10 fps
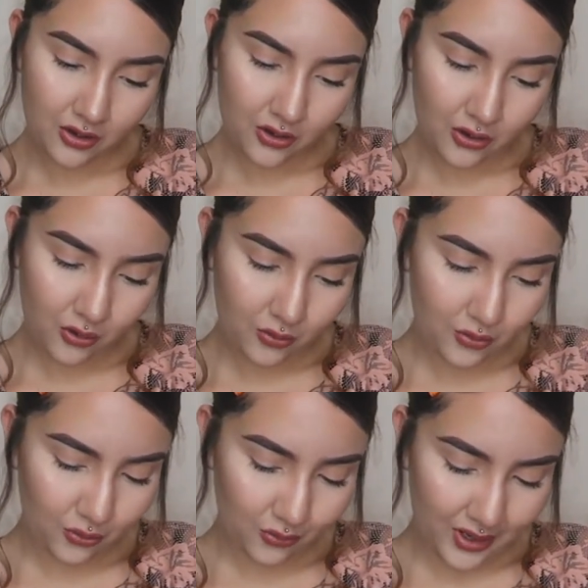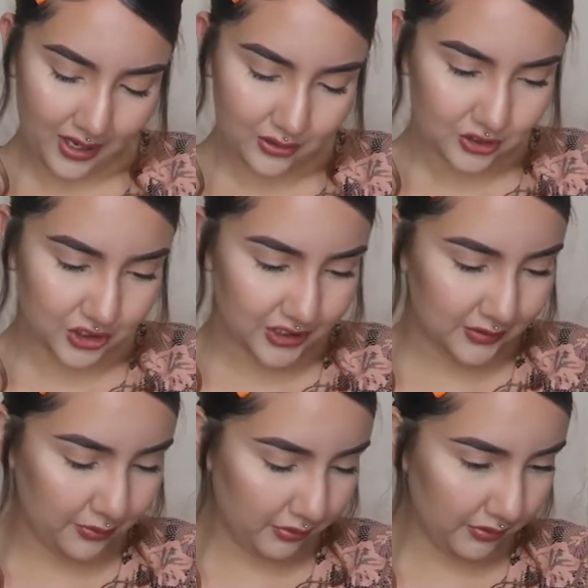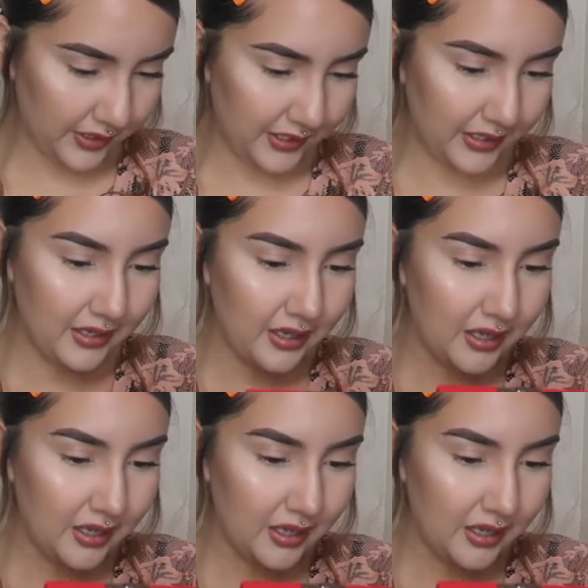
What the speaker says: Oh wow, she's pretty.